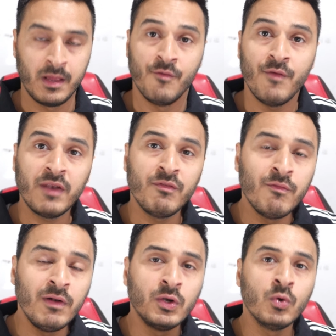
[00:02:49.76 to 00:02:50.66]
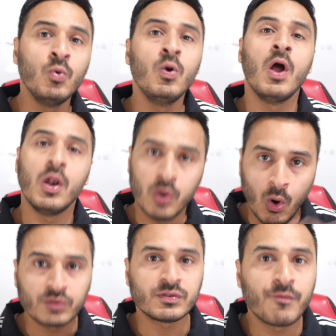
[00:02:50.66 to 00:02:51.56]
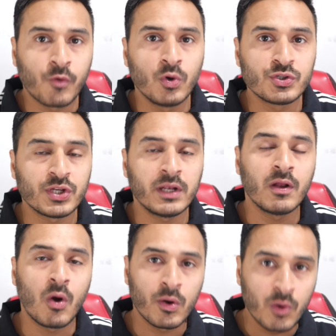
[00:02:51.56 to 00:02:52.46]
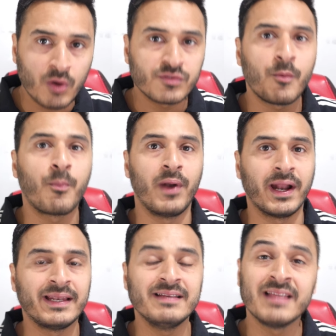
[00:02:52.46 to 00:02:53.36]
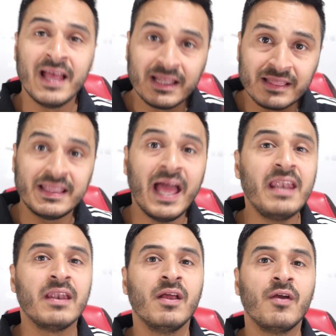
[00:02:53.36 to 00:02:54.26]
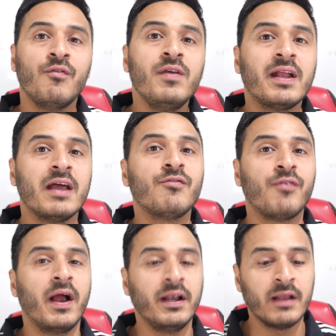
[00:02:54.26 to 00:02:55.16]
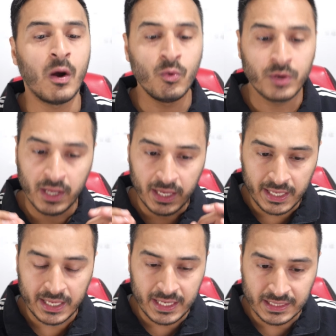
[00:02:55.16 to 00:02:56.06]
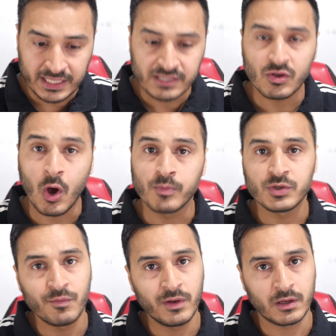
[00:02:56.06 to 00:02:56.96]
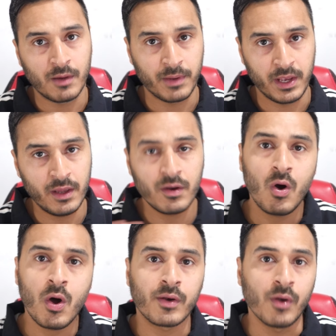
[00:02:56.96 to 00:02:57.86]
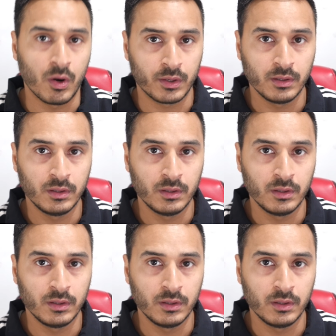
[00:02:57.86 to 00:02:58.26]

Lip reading: When we will do lots of question or lots of practice, then we can find out this option will come here or not.